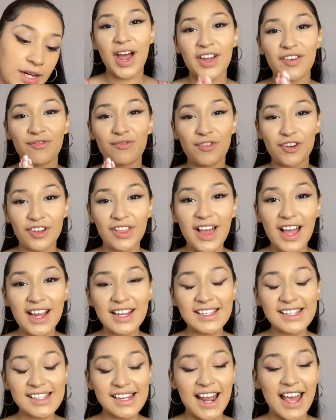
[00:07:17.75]
I
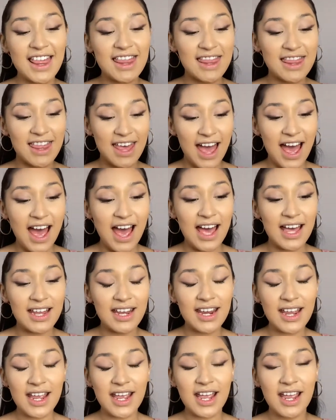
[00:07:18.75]
realized that
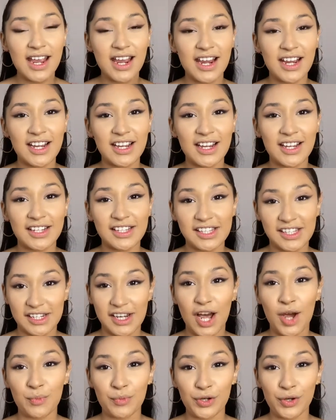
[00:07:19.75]
it
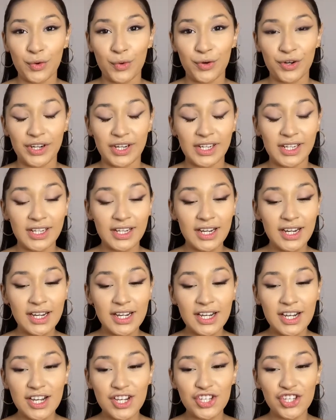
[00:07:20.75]
stopped recording,
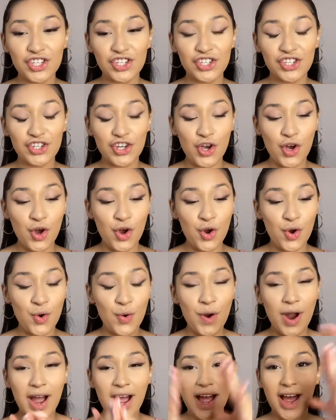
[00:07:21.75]

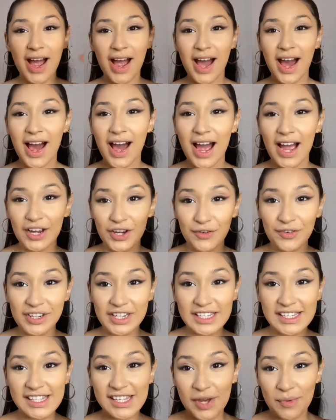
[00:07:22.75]
so I already
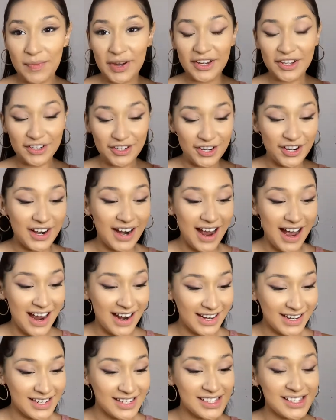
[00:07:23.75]
set my under
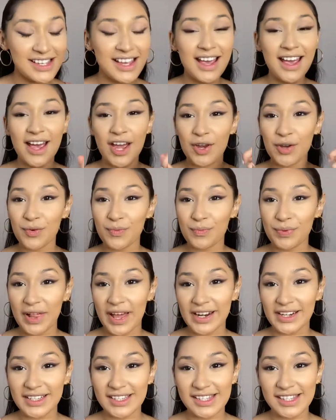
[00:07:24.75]
eyes,
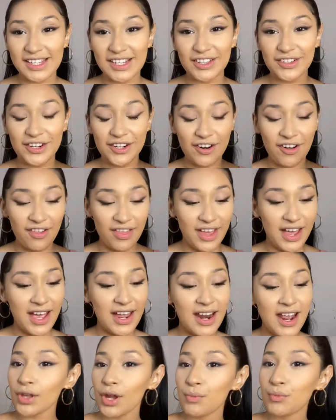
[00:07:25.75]
applied concealer and all
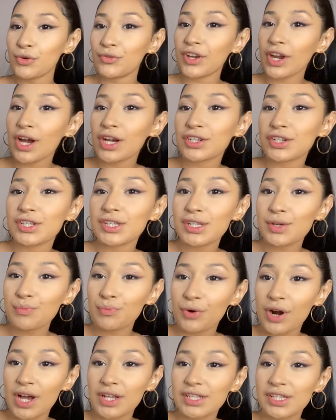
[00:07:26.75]
that. Moving on to some
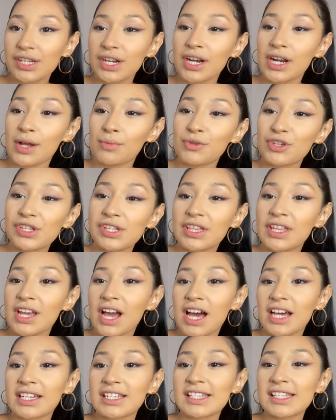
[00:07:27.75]
bronzer, and I'm using the
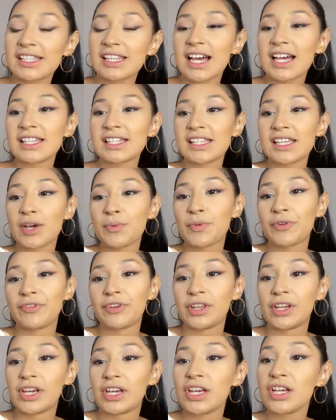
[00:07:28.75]
Anastasia
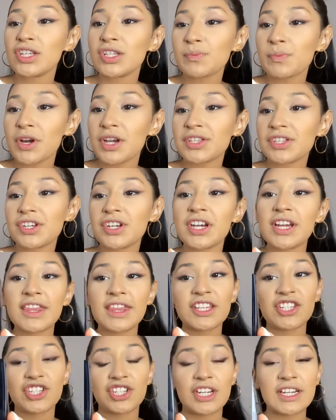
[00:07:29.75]
Beverly Hills bronzer in the
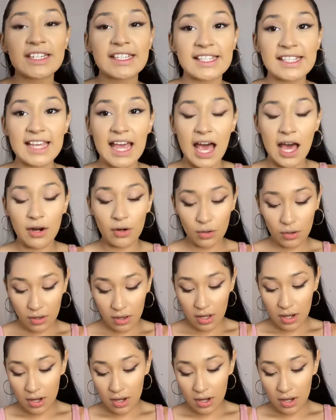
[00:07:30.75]
shade Saddle.